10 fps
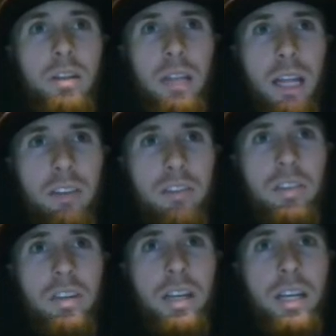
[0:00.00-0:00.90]
less
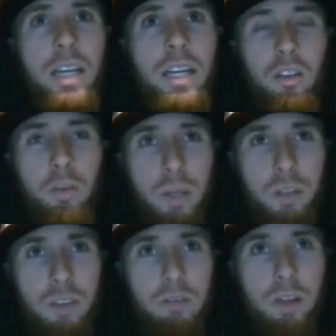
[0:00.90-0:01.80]

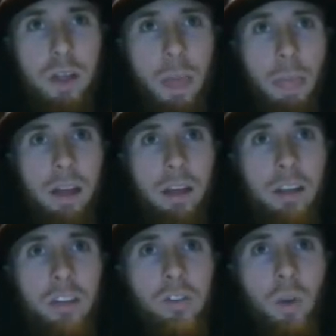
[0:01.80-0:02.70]
expensive.
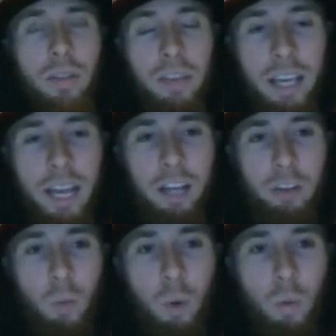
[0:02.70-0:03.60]
So I think it
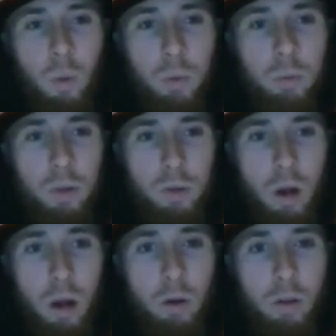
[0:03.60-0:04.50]
has more room to
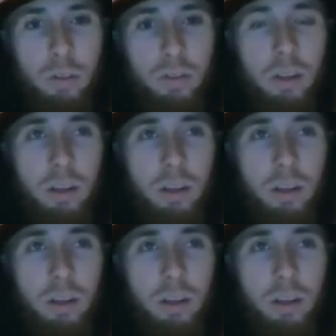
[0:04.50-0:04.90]
grow as